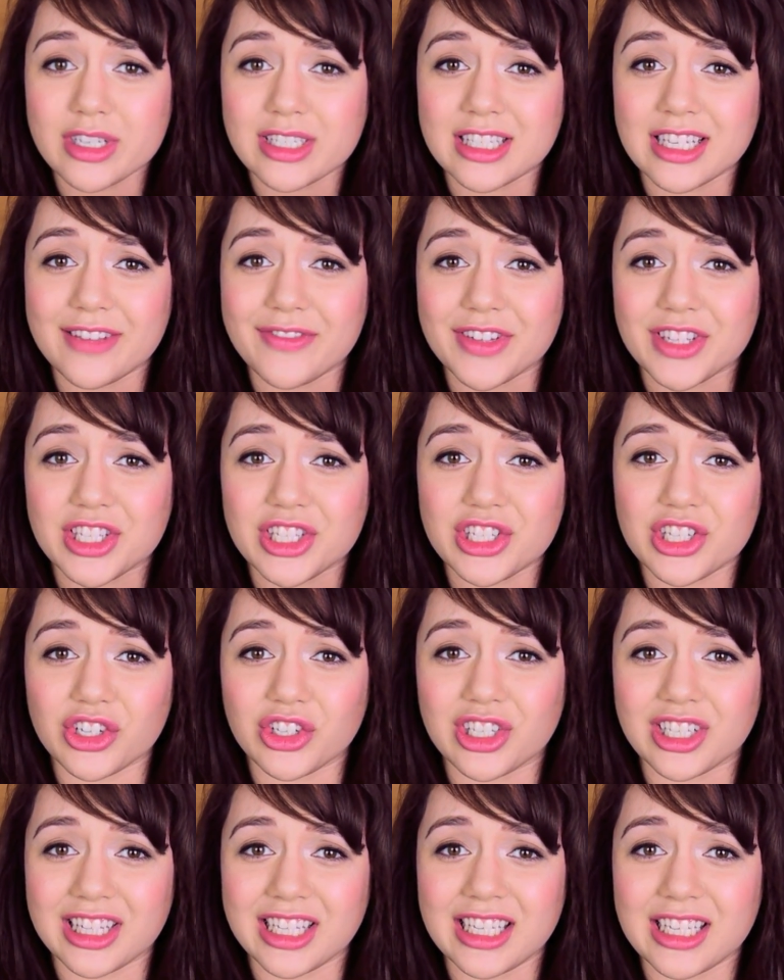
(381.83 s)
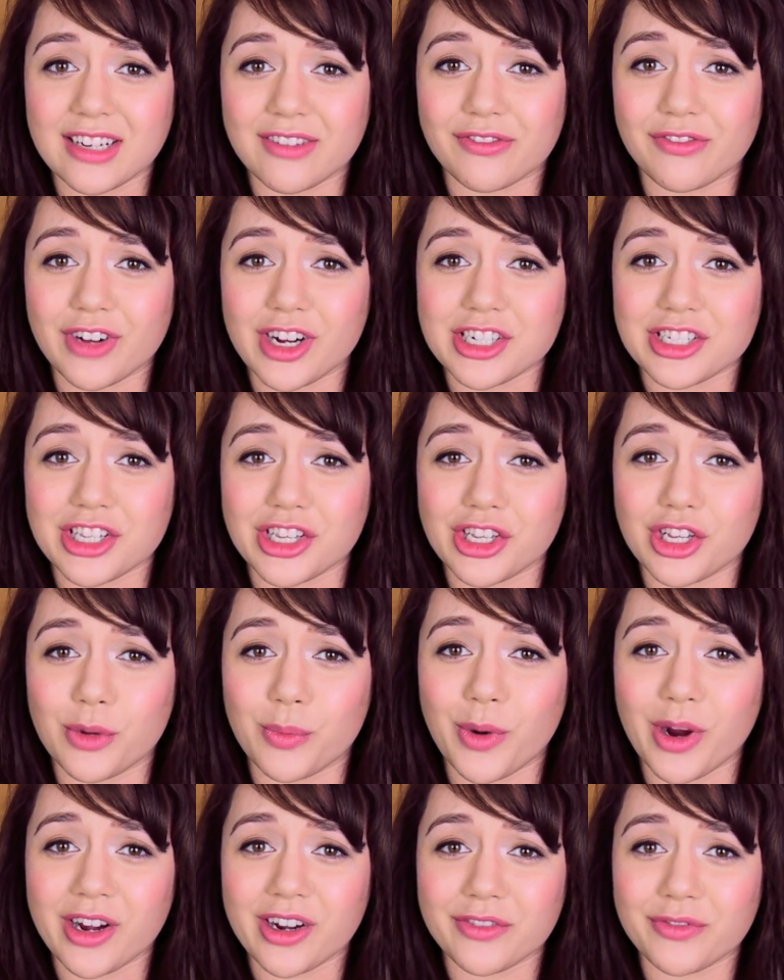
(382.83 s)
see if it's still clean and fresh that you
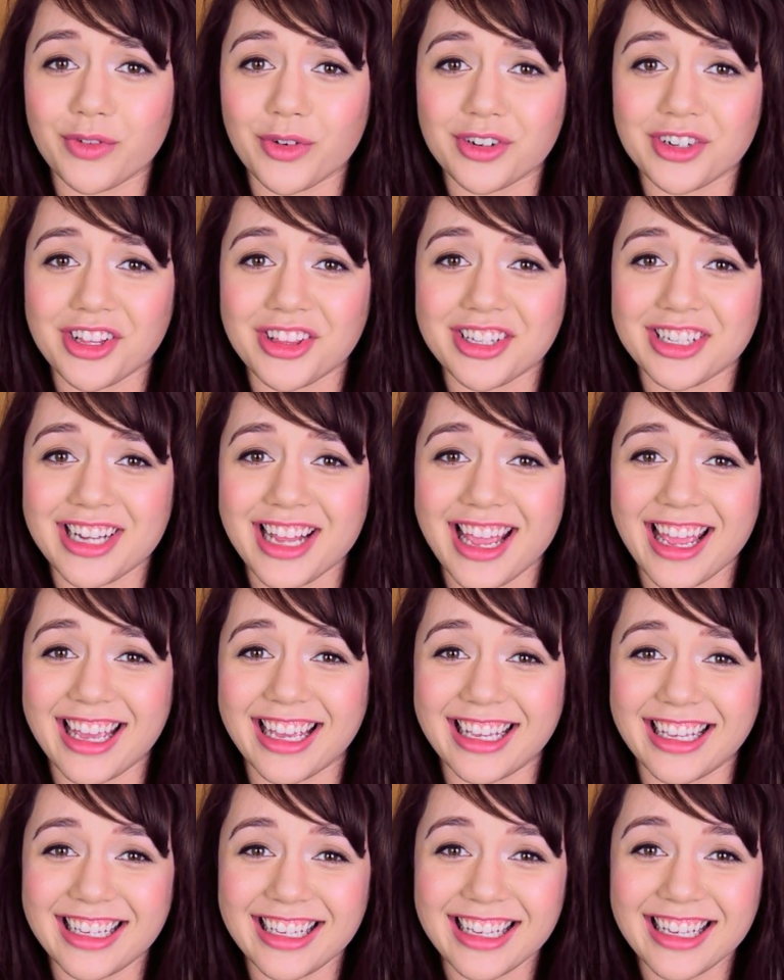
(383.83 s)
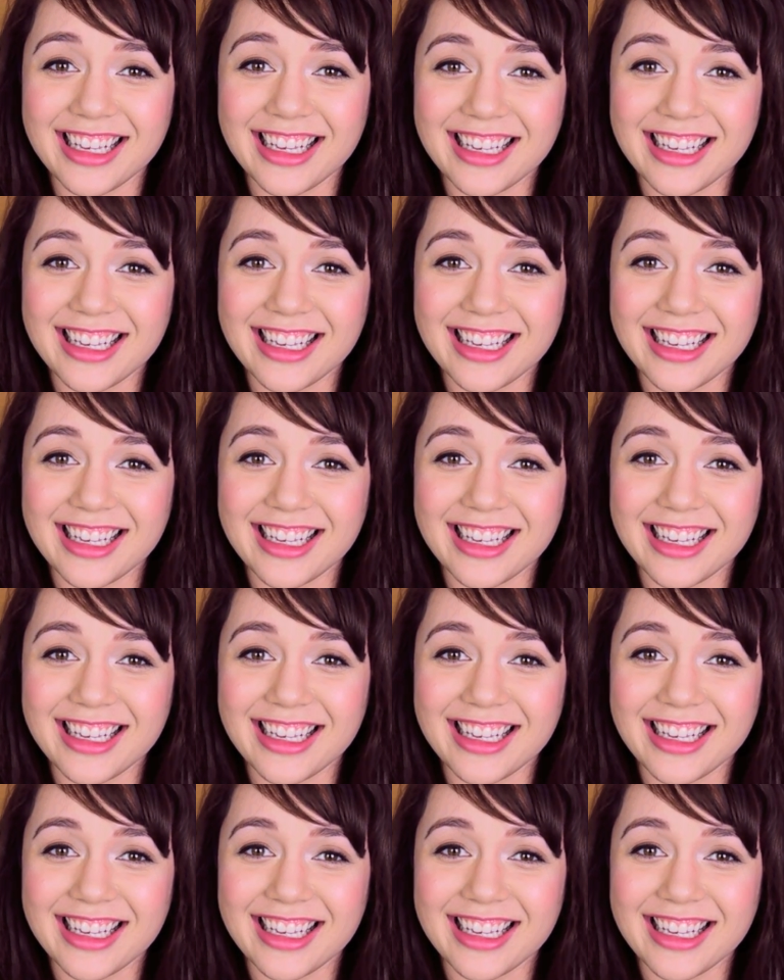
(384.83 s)
could wear it for another day.